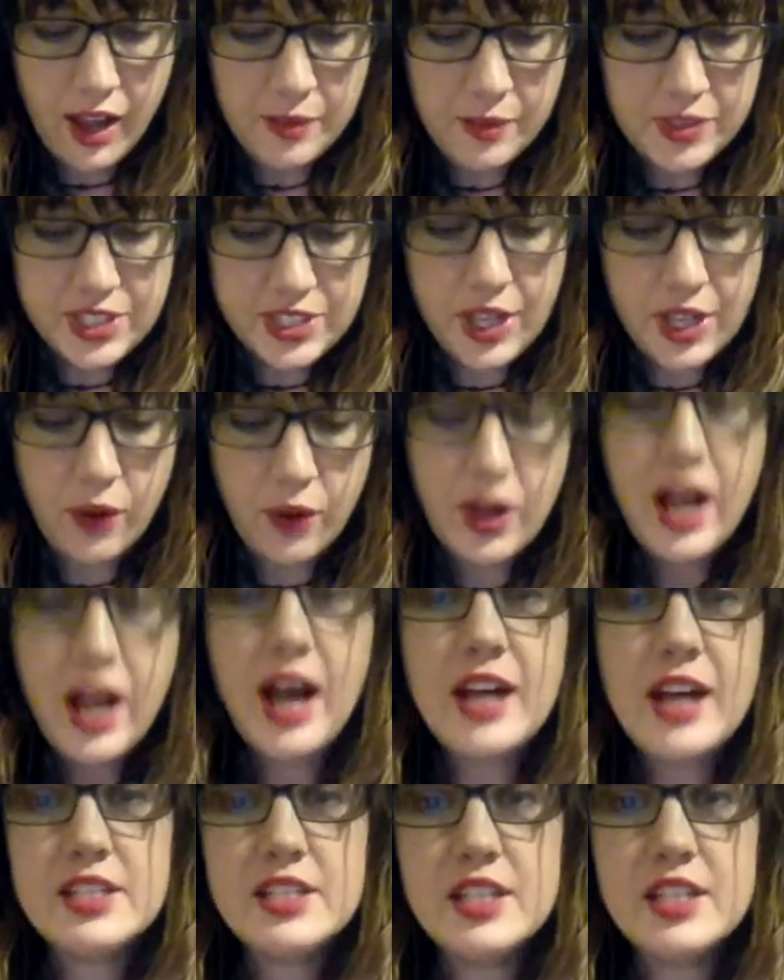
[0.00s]
So
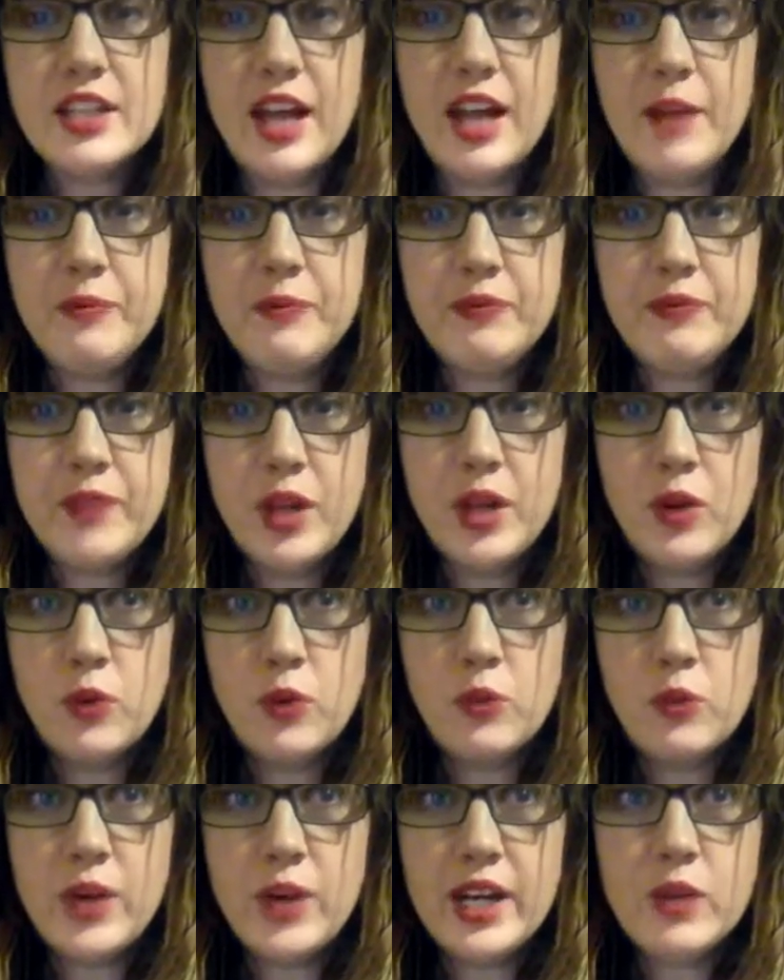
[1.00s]
Us and Them,
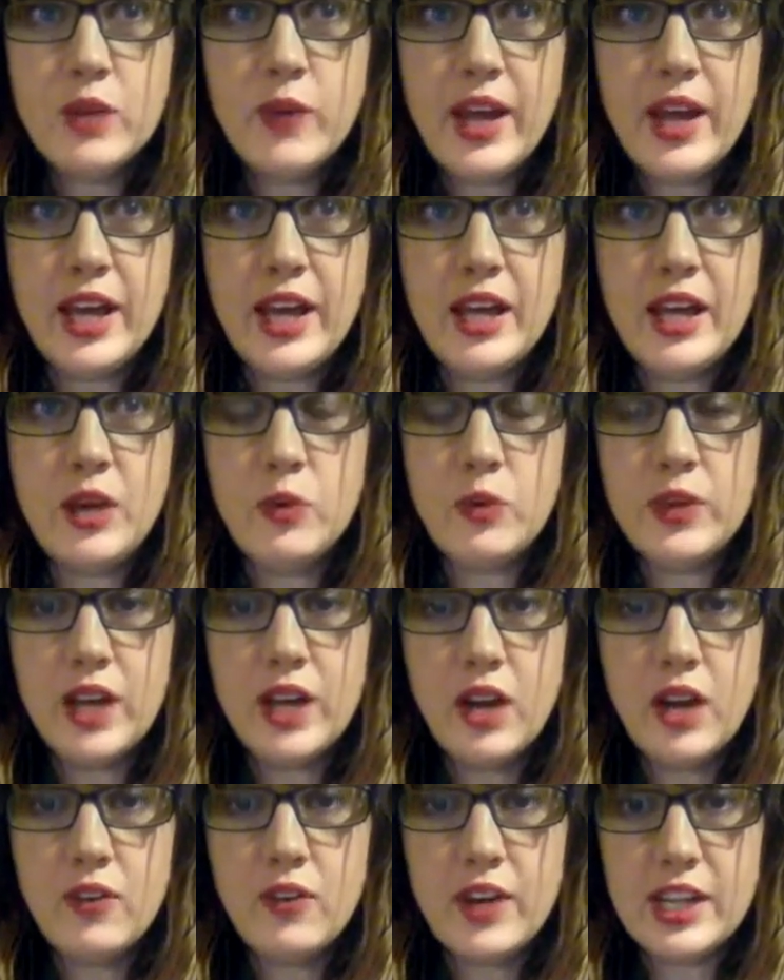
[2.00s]
right away,
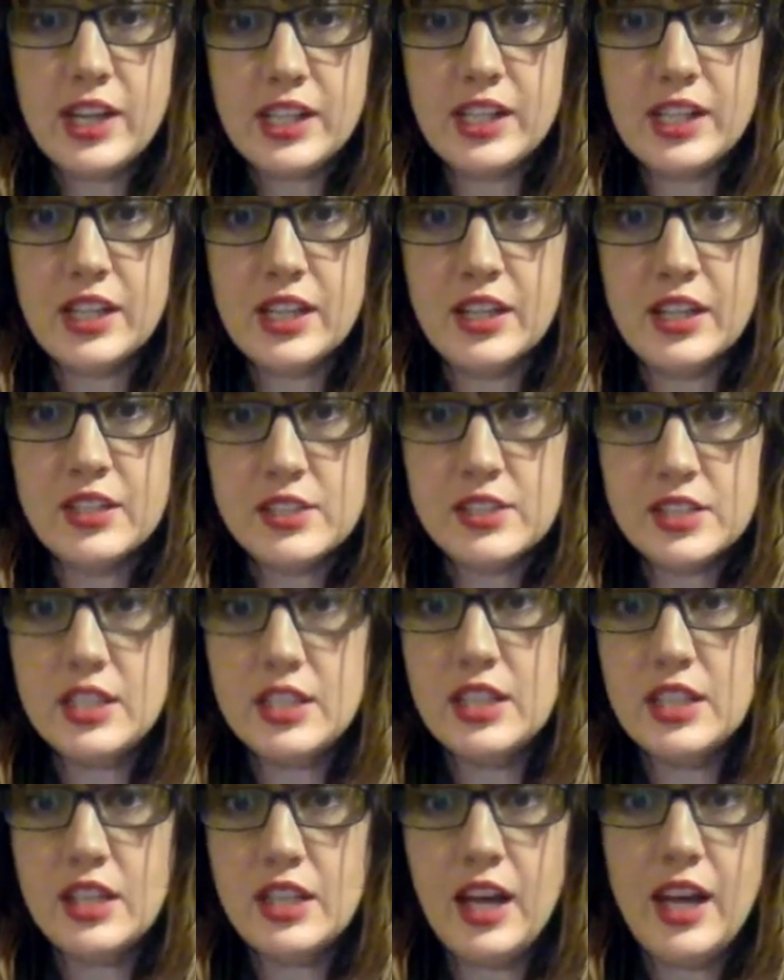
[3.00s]
we already
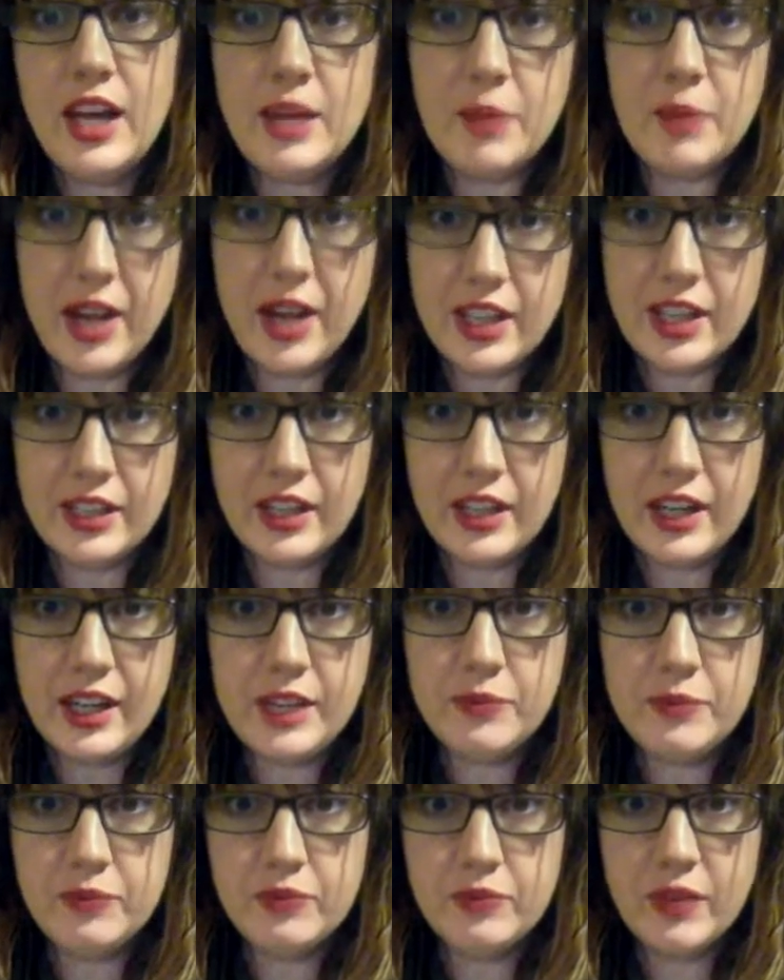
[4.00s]
see a
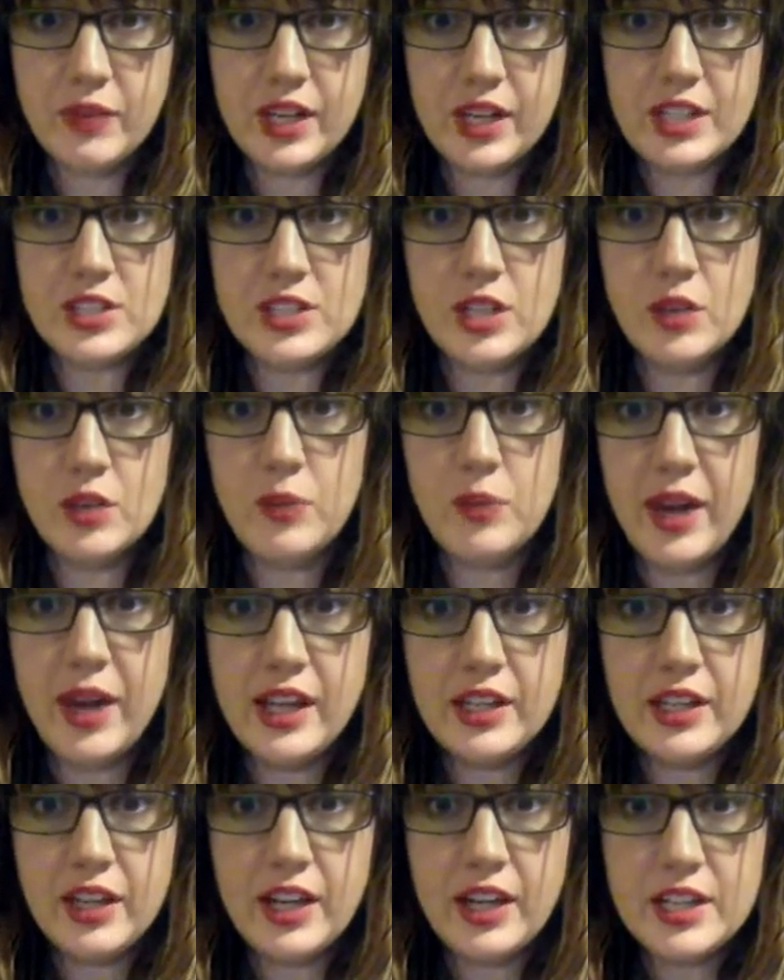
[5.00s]
binary, right? So
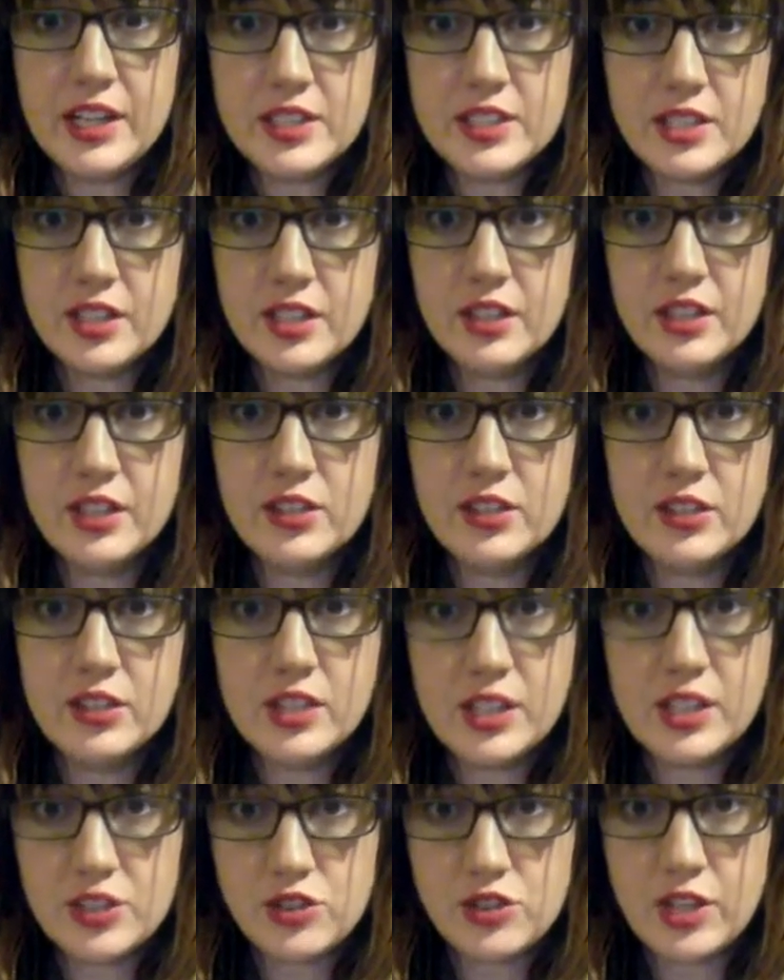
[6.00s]
binaries,
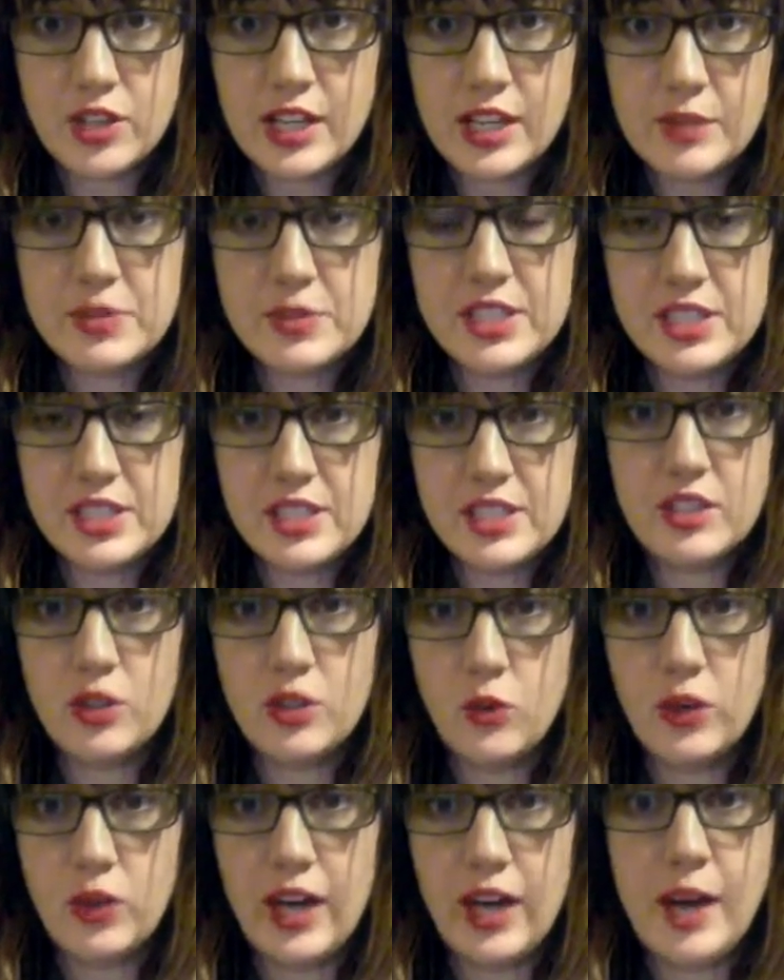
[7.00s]
the extremes, these
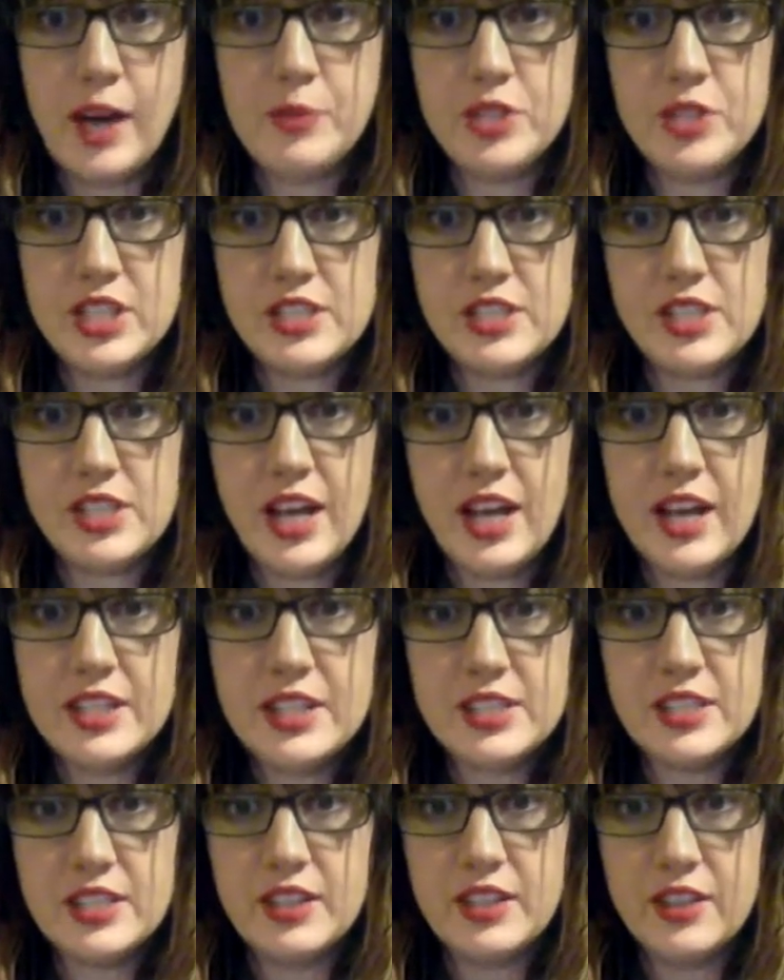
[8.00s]
either or options,
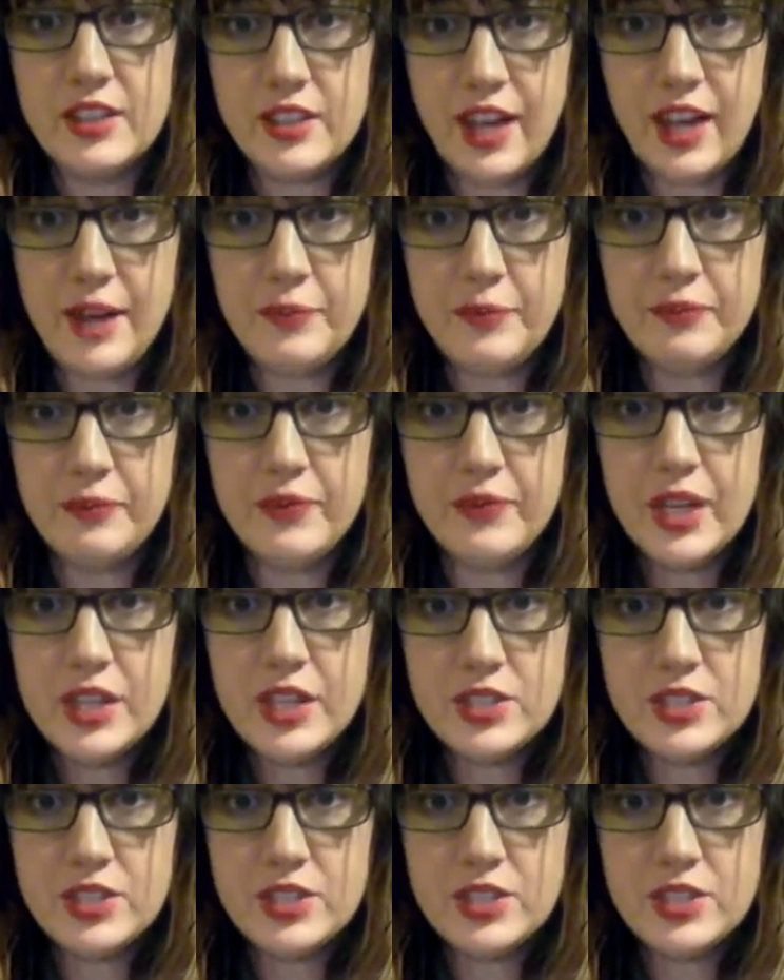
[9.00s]
us, them.